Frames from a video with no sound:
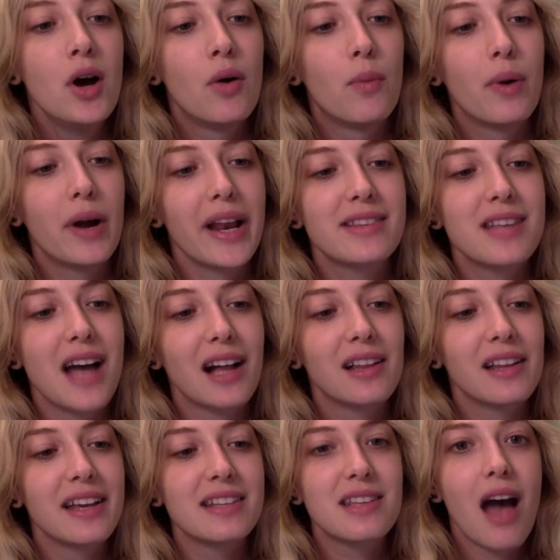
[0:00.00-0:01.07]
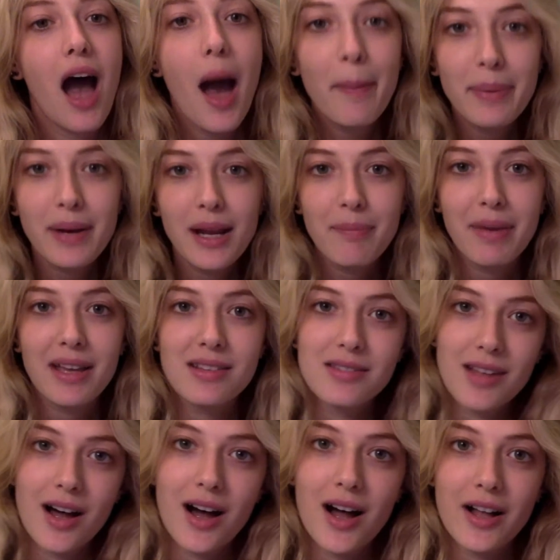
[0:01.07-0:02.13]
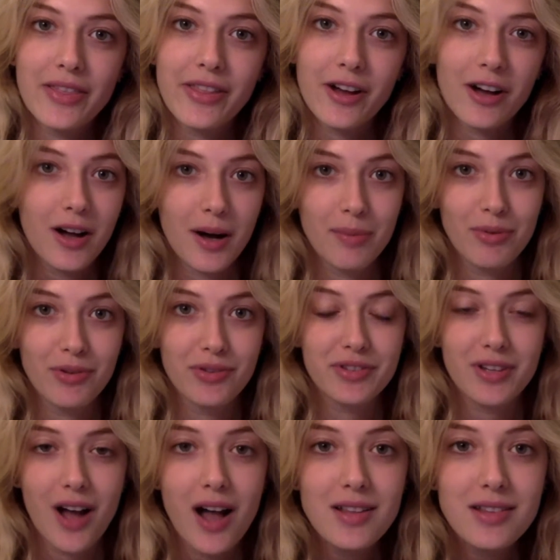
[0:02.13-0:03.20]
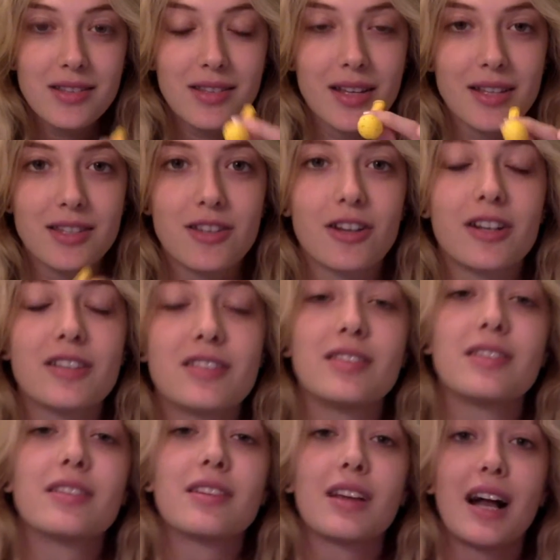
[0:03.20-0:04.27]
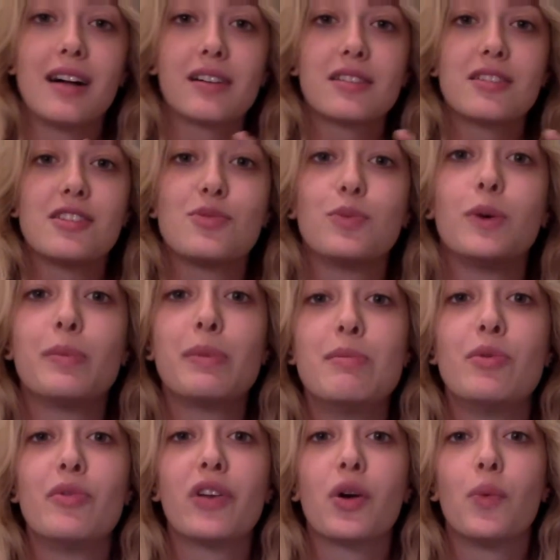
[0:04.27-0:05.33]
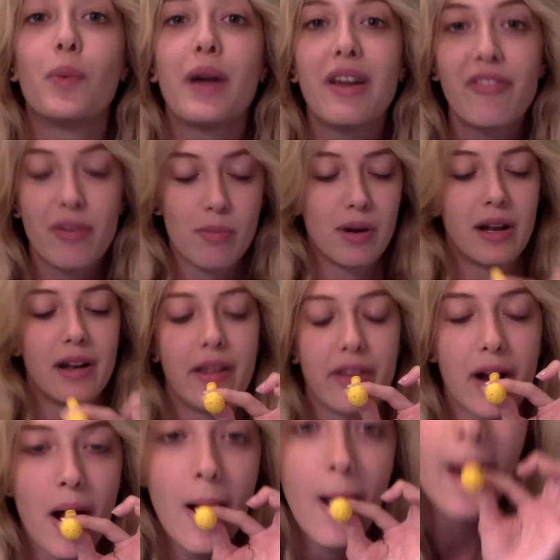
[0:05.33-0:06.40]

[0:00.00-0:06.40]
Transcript: what exactly is happening based on the Hubble's constant. You're going to see that the galaxies will be moving away from one another.